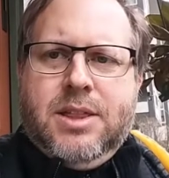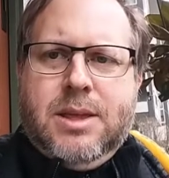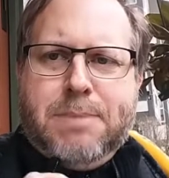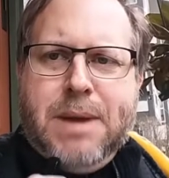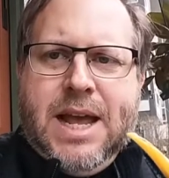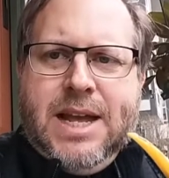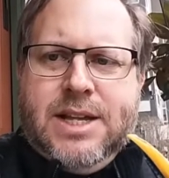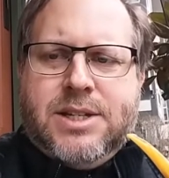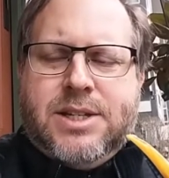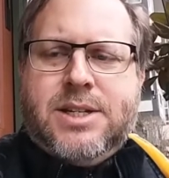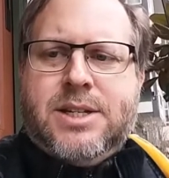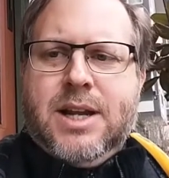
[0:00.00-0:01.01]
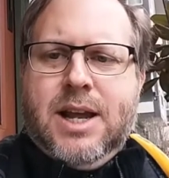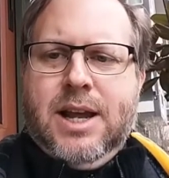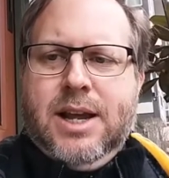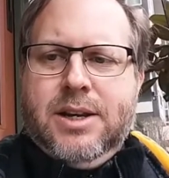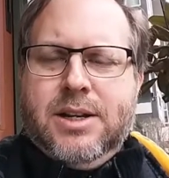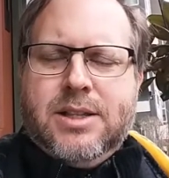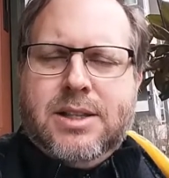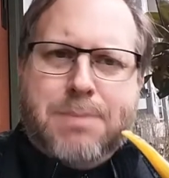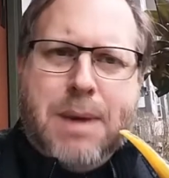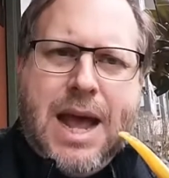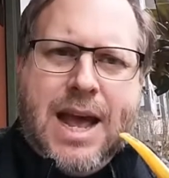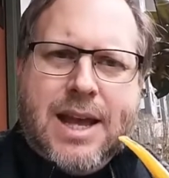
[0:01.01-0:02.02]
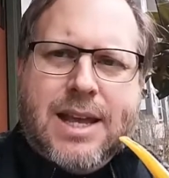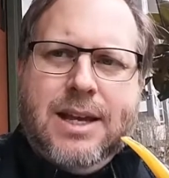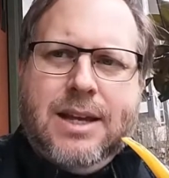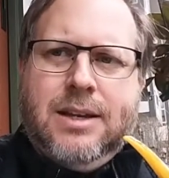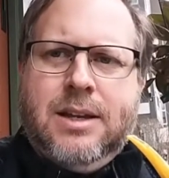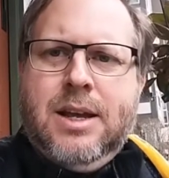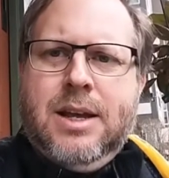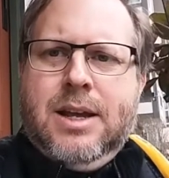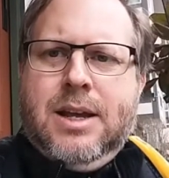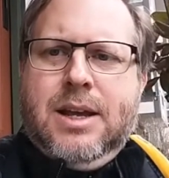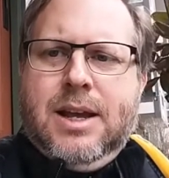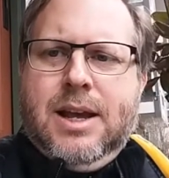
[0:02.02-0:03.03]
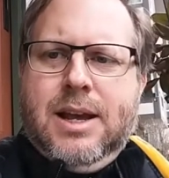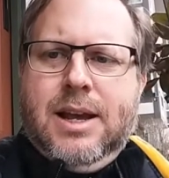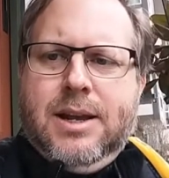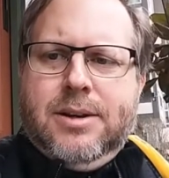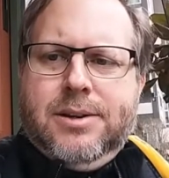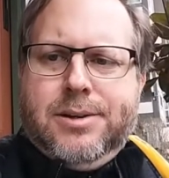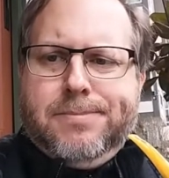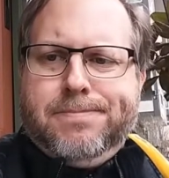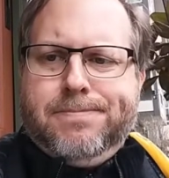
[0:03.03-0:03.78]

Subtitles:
the pace and the packing and